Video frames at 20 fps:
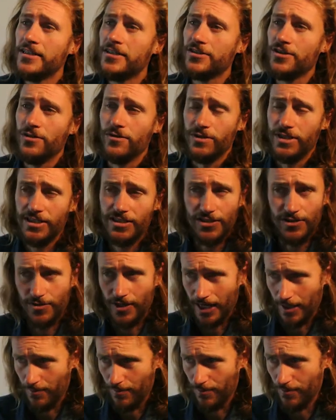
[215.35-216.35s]
So this
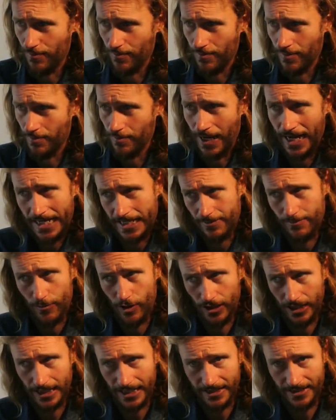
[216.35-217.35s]
is like basic
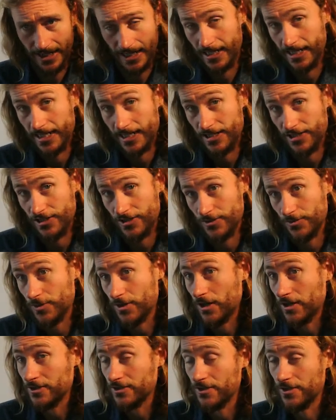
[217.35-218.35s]
modeling techniques
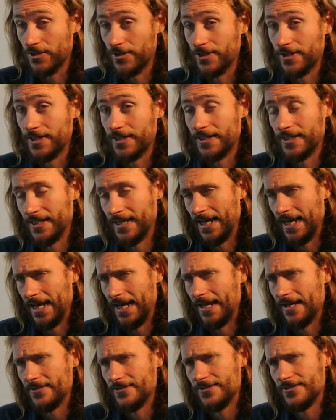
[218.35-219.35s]
we're going to learn,
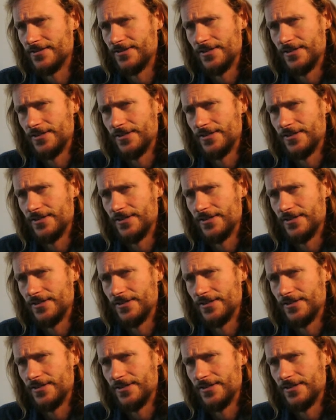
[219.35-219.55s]
and